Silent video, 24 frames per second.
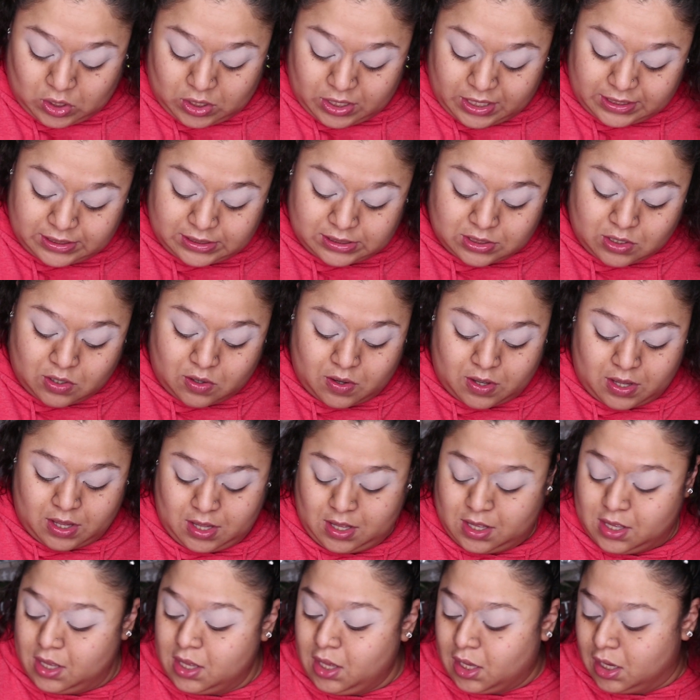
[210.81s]
So let's go
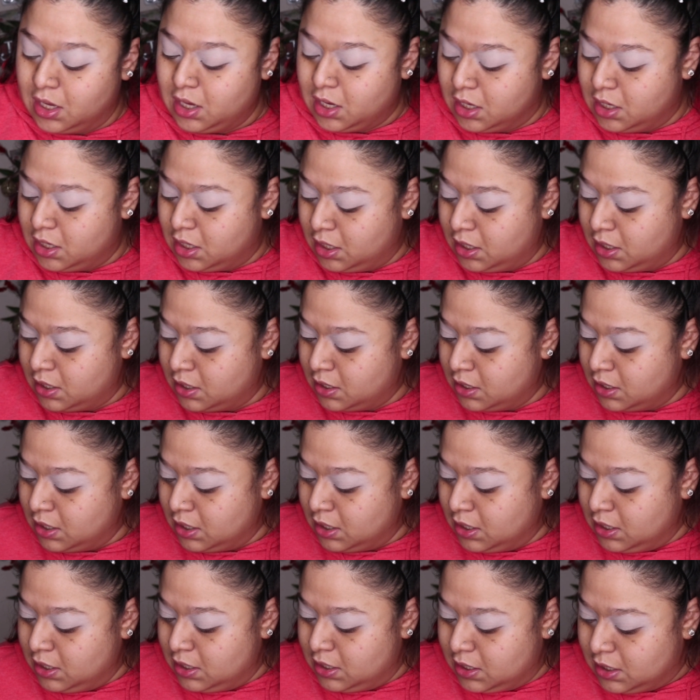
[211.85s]
ahead,
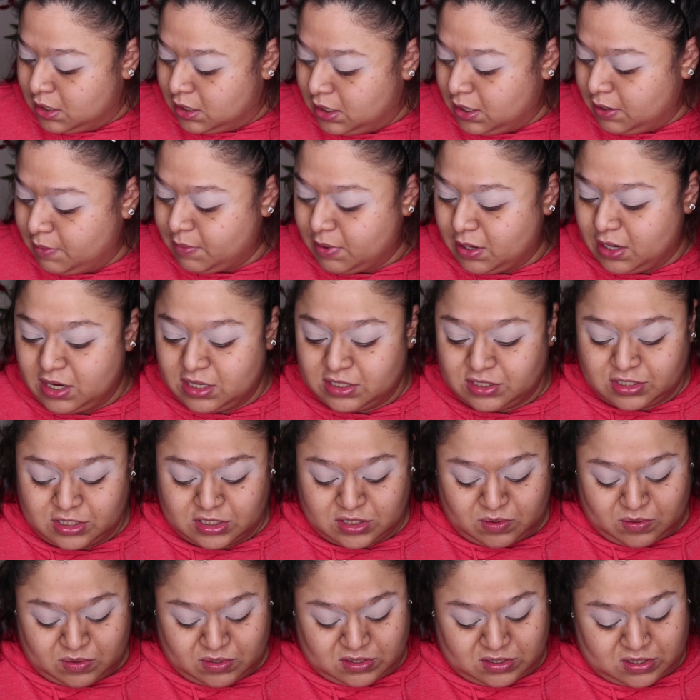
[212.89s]
and I'm gonna
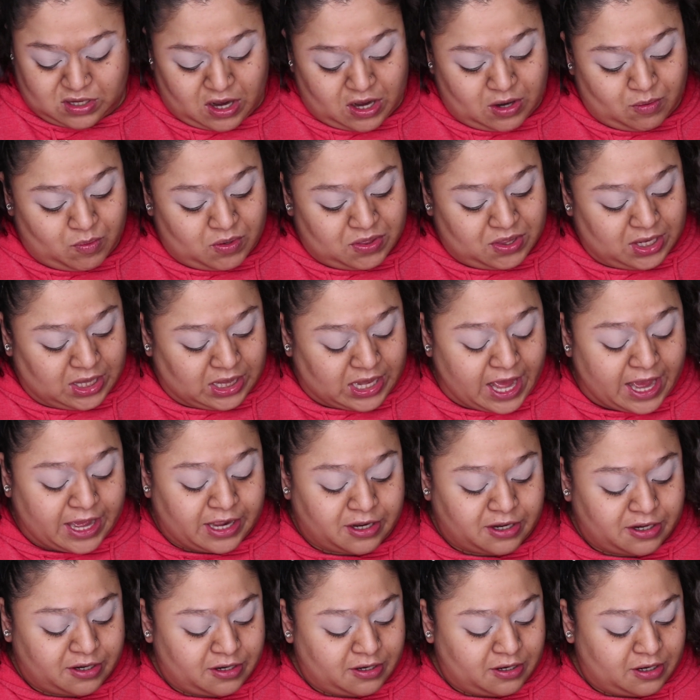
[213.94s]
just start with a
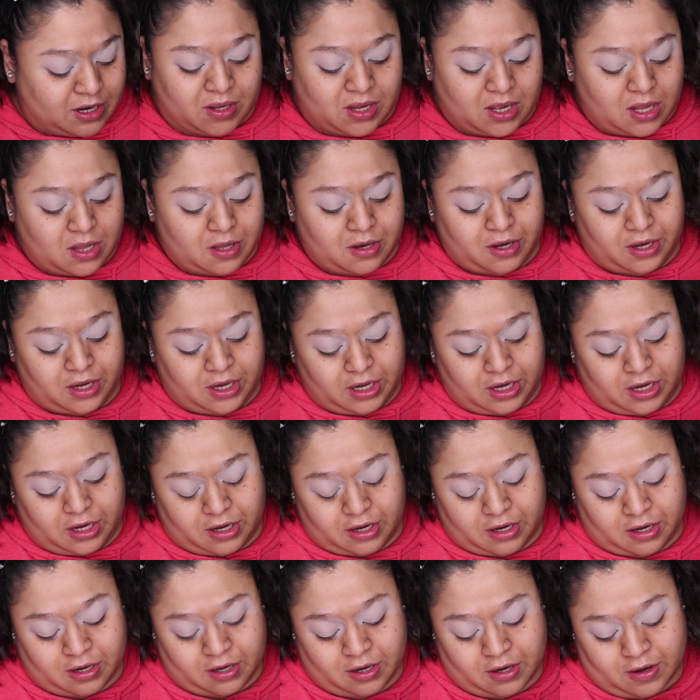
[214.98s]
lighter color
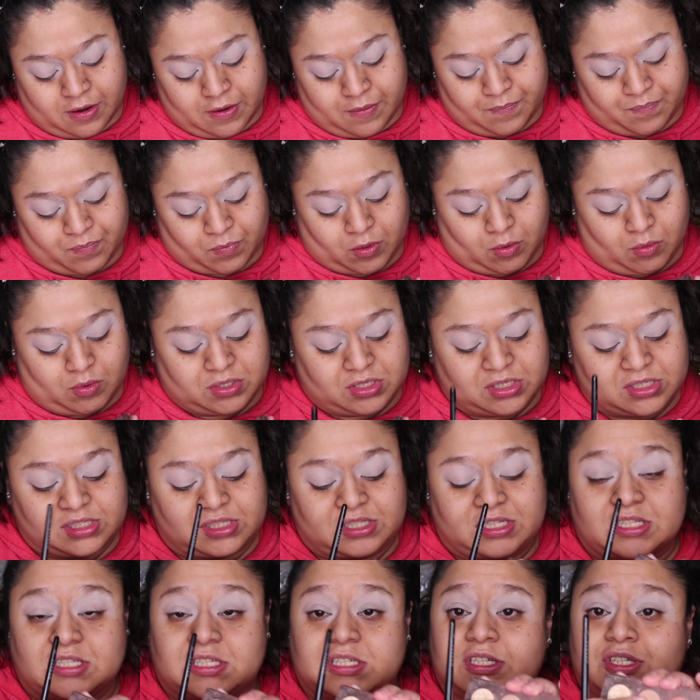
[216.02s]
here, which is
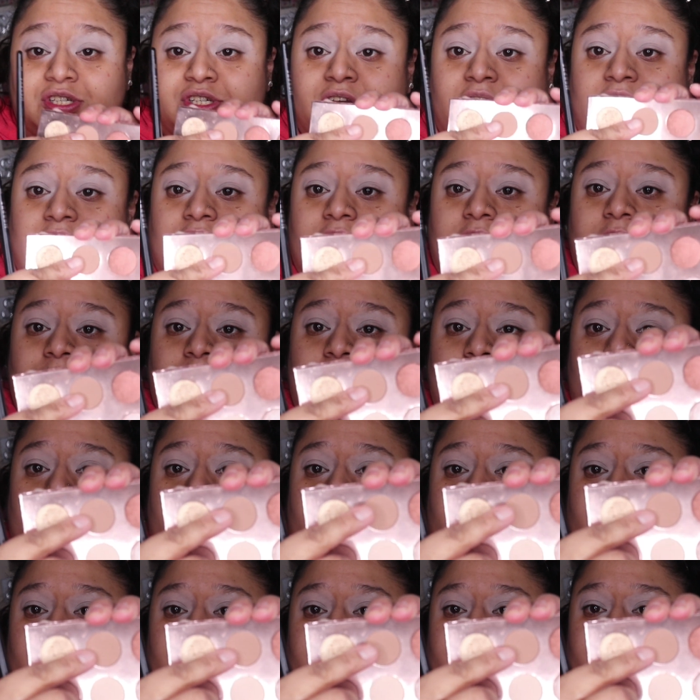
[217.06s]
this shade up
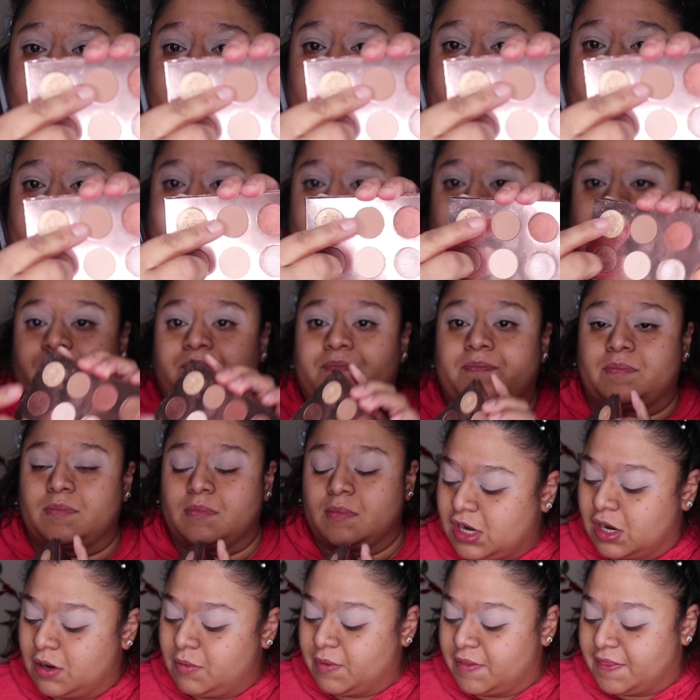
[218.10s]
here.
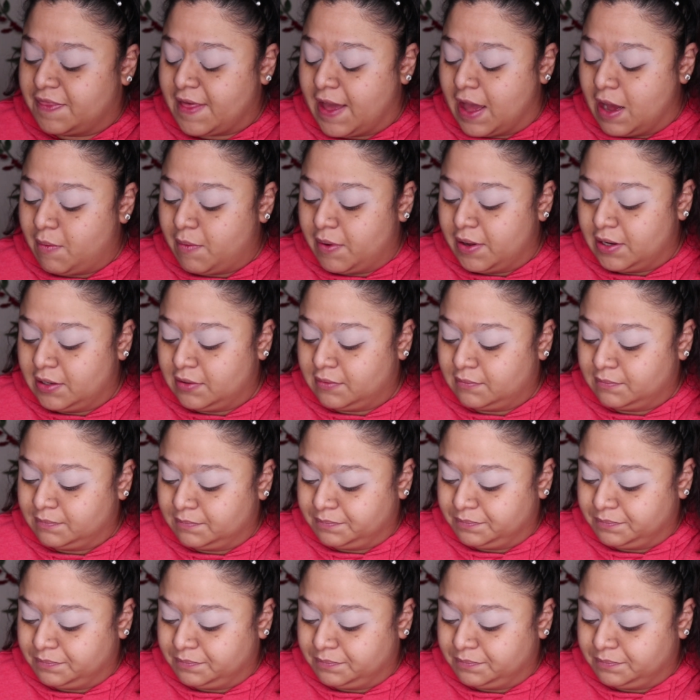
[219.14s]
Start with that one